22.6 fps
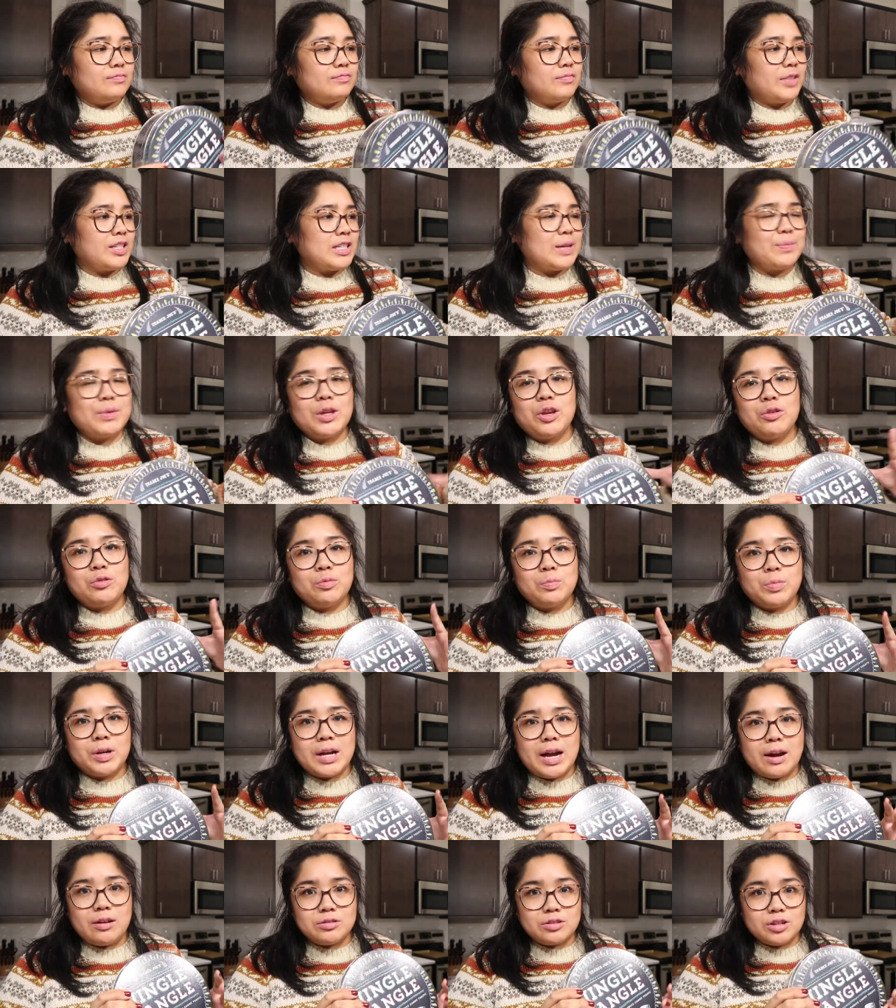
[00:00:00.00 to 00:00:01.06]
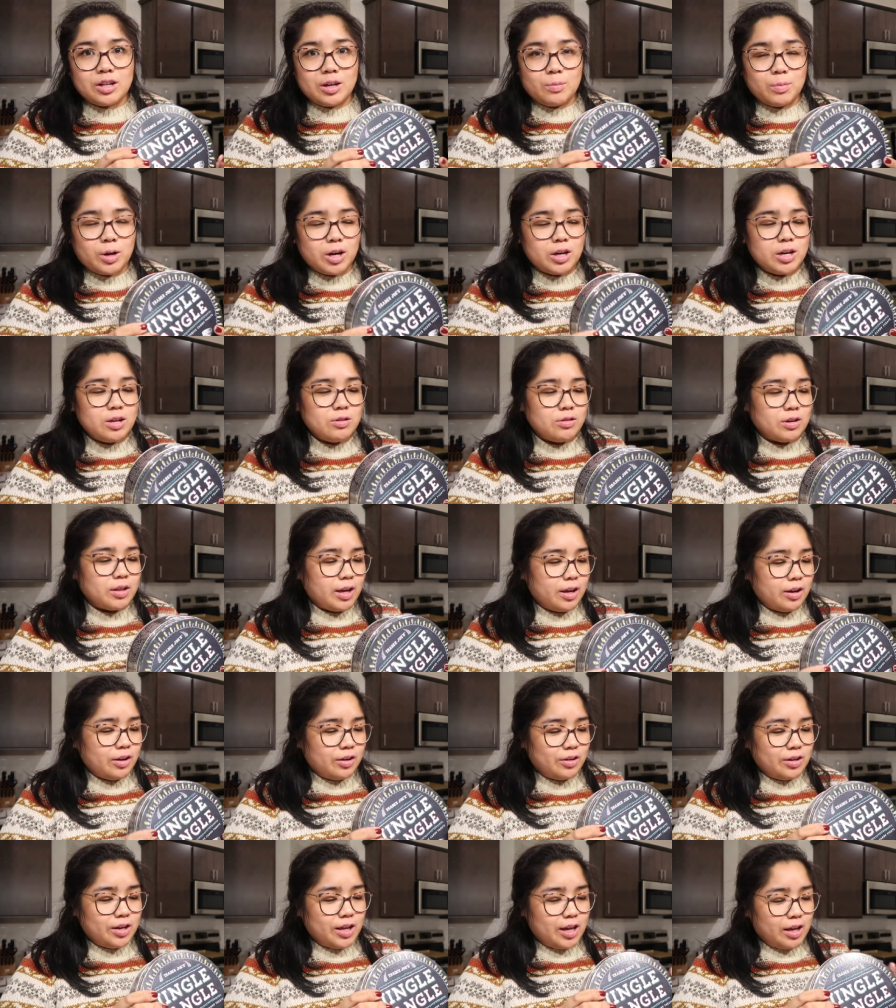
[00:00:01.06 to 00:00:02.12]
like something you would put out during a party, or like a
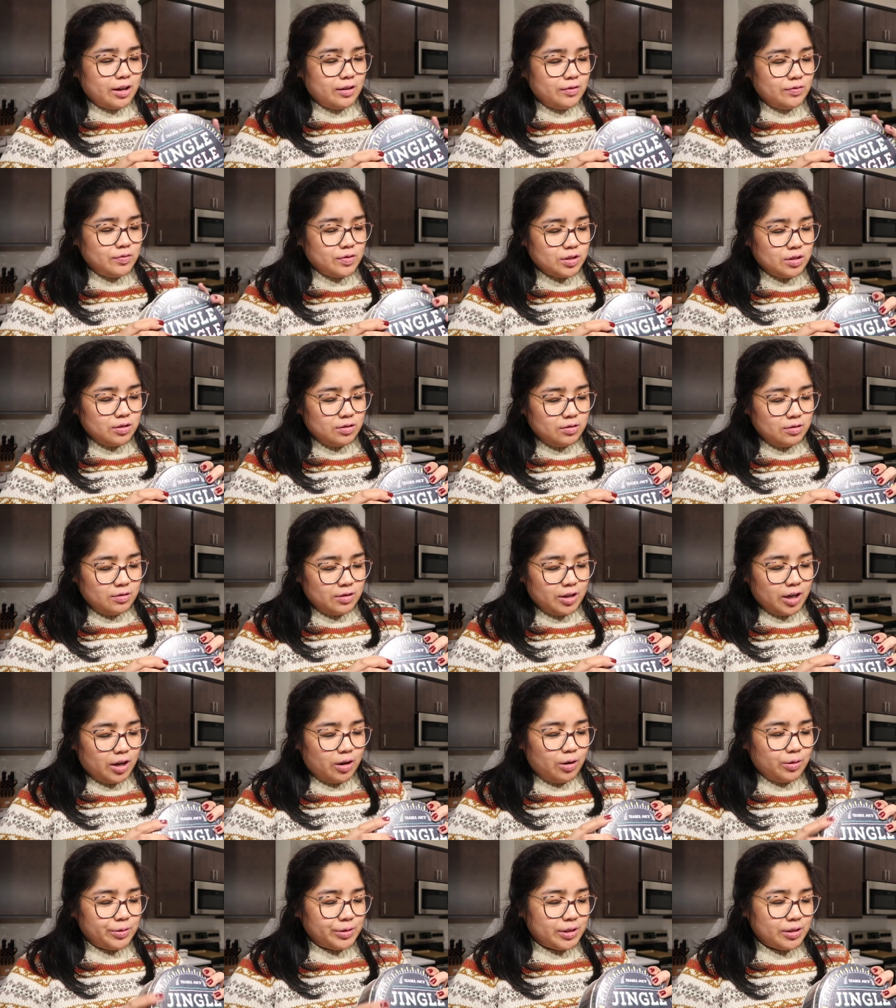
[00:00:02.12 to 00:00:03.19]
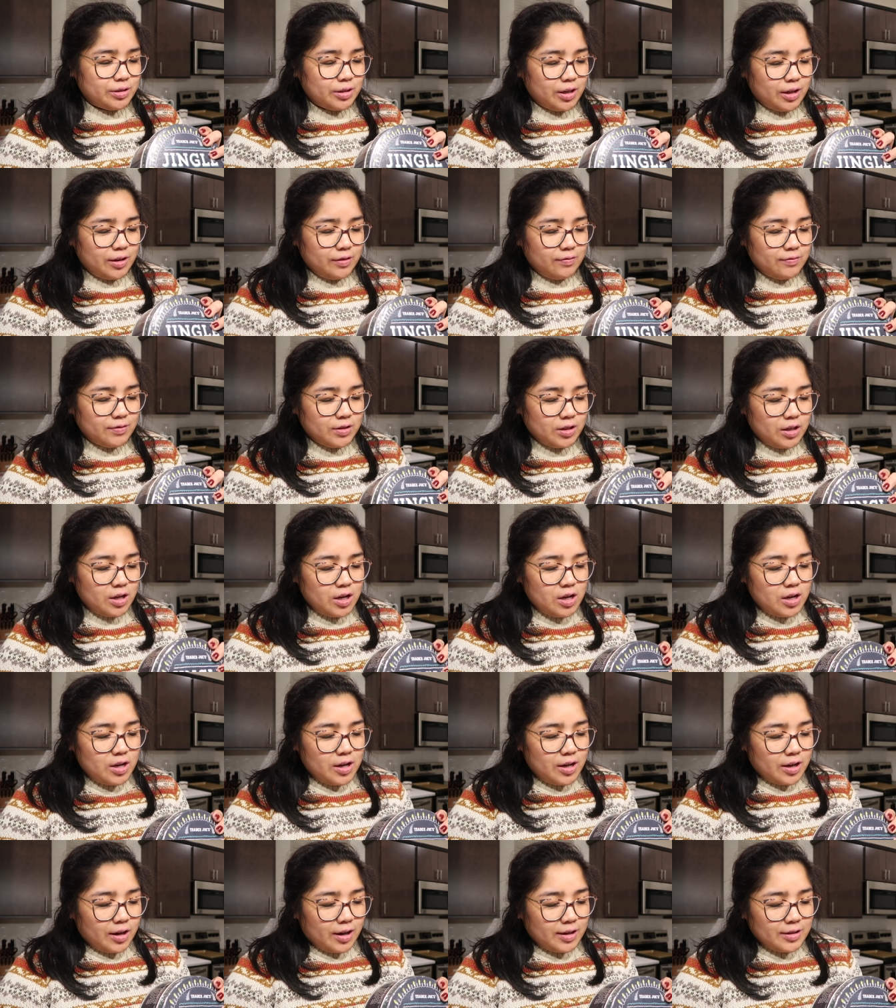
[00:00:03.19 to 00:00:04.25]
good gift, like a hostess gift,
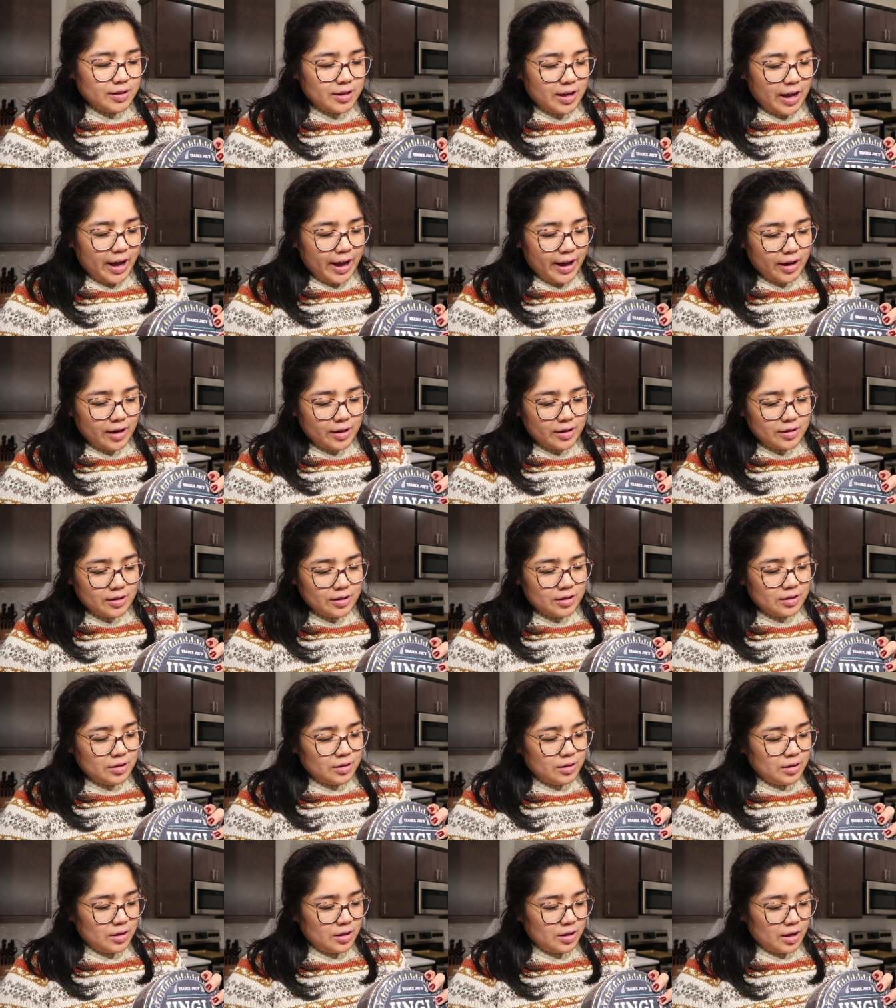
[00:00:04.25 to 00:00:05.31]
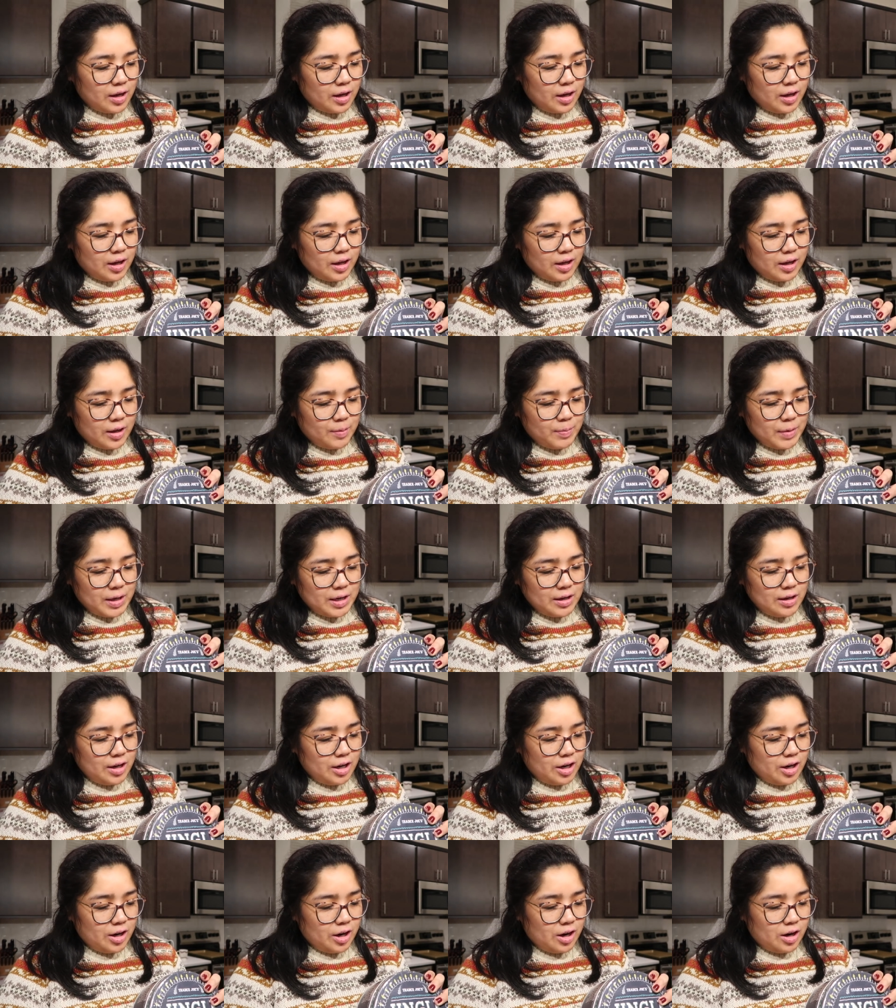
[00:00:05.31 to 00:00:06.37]
because it has um, in
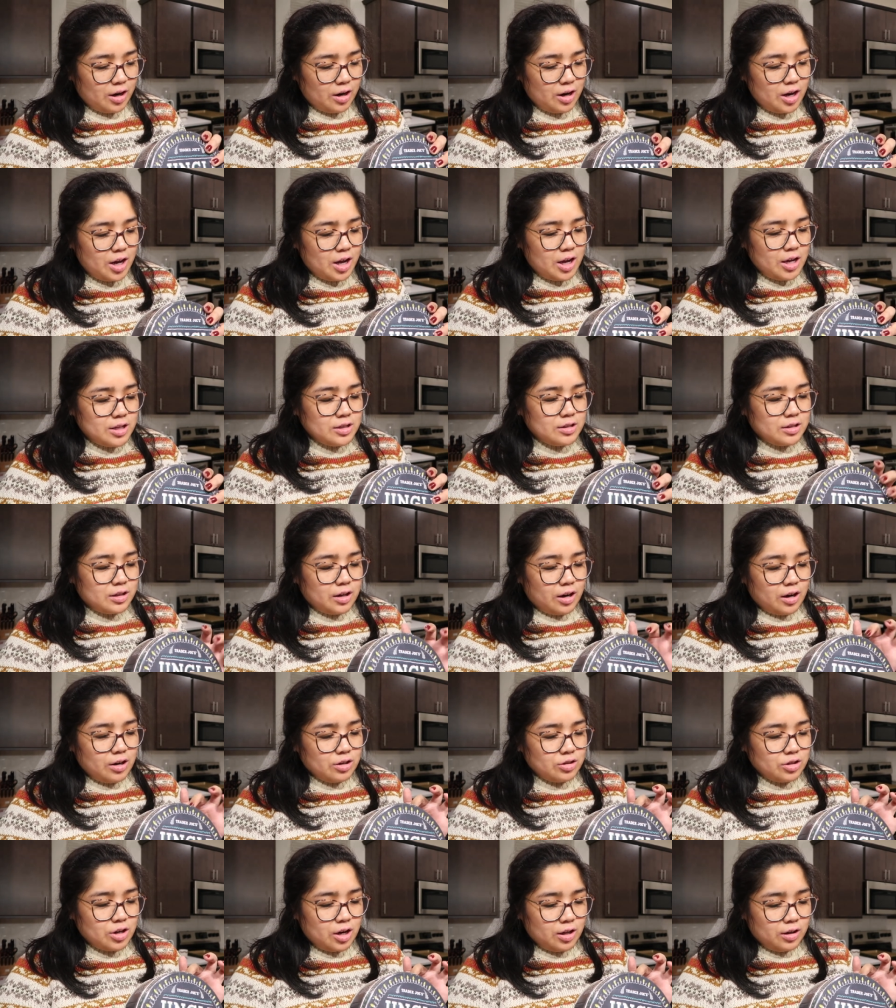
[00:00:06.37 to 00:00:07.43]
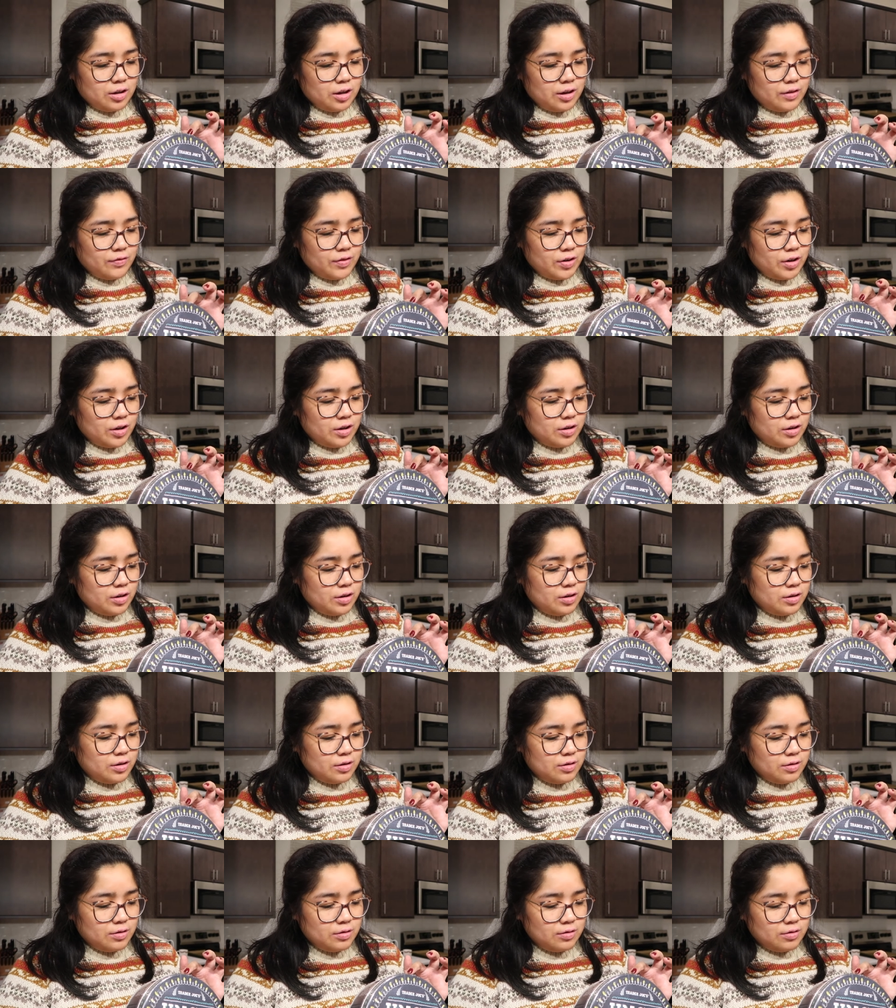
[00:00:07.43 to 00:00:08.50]
here dark chocolate covered
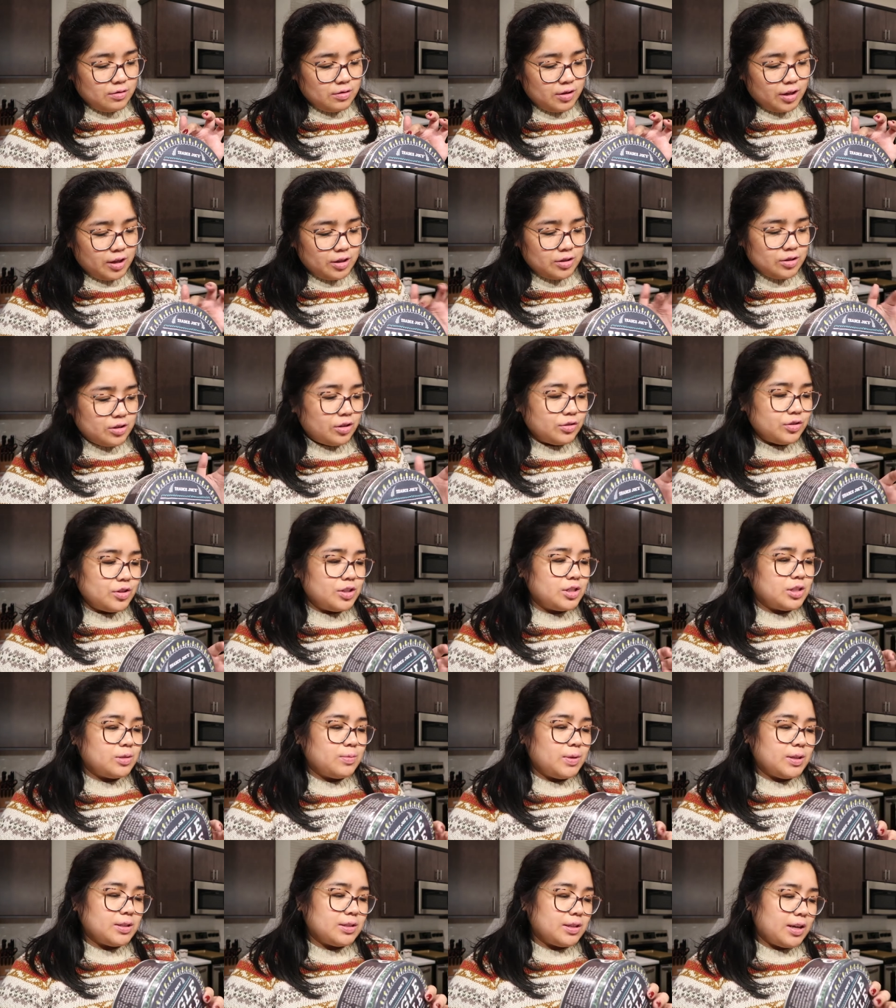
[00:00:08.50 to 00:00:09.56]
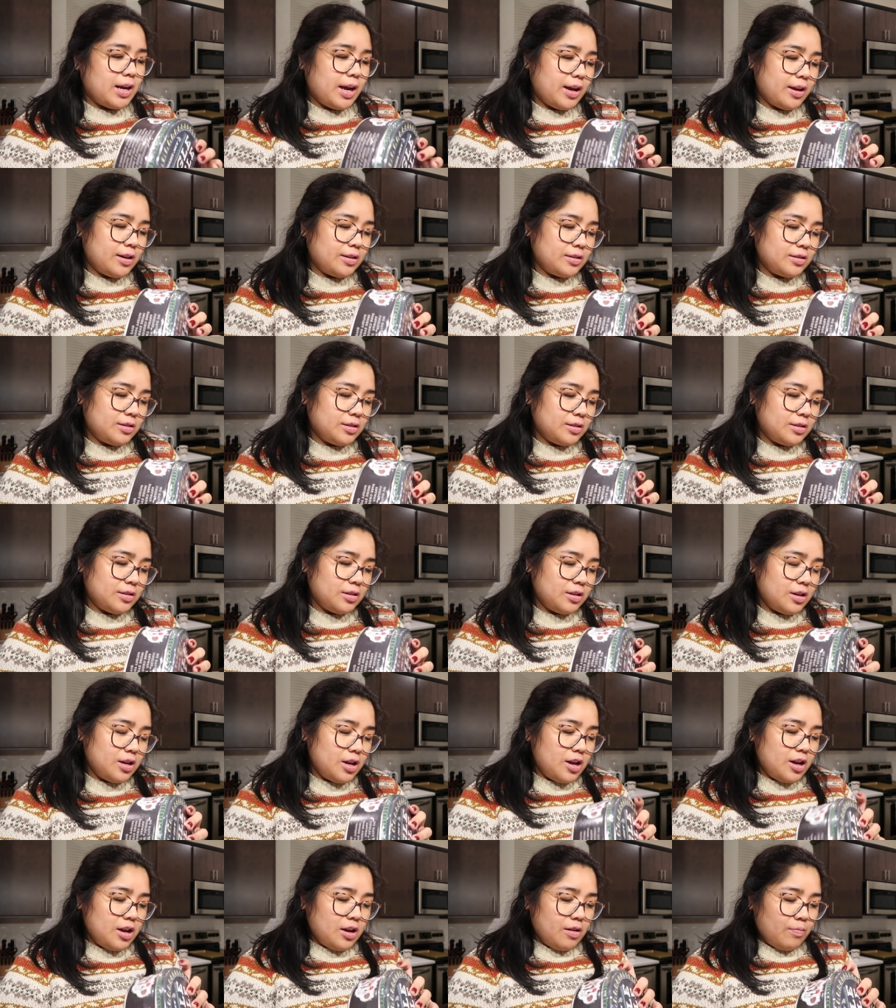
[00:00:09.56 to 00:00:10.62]
like salty sweets. It has
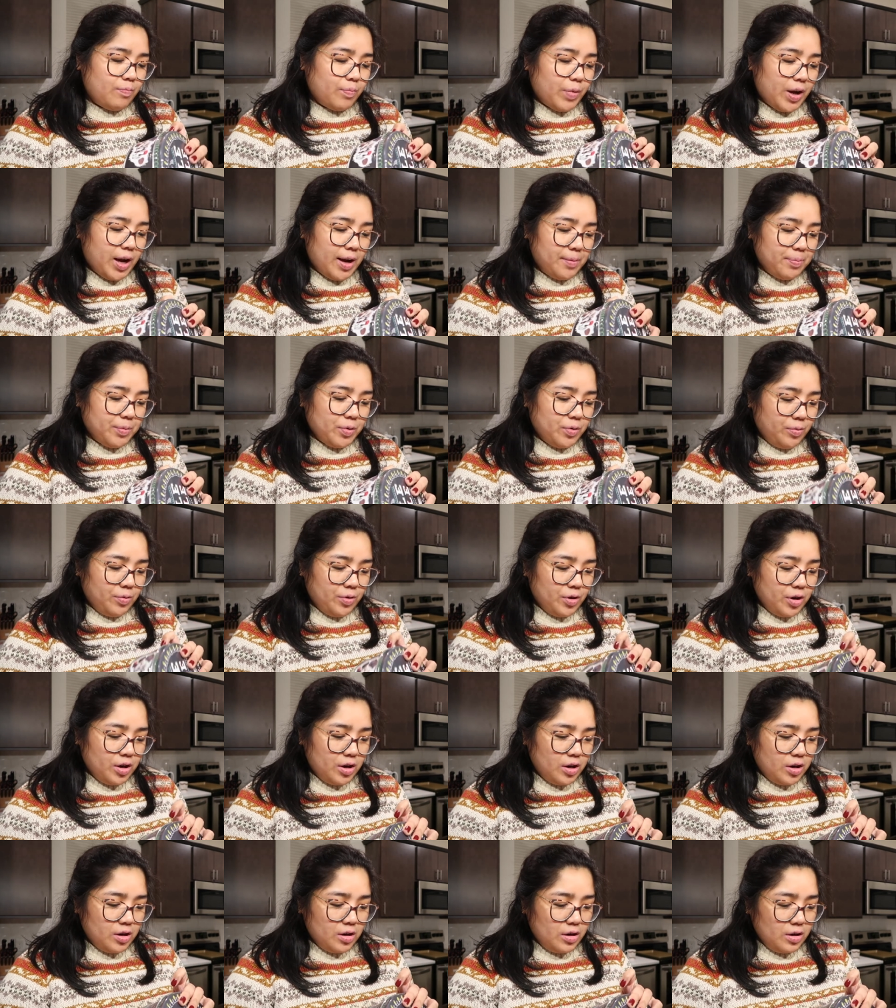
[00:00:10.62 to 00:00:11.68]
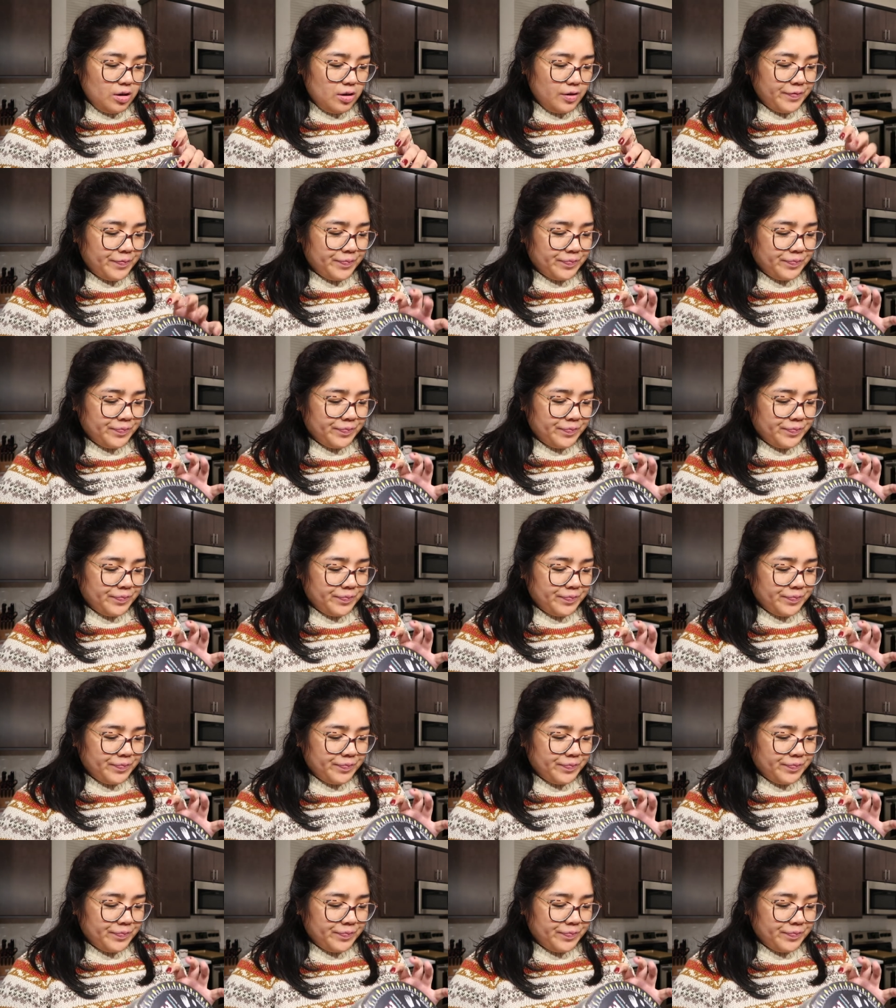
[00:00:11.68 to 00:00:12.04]
popcorn,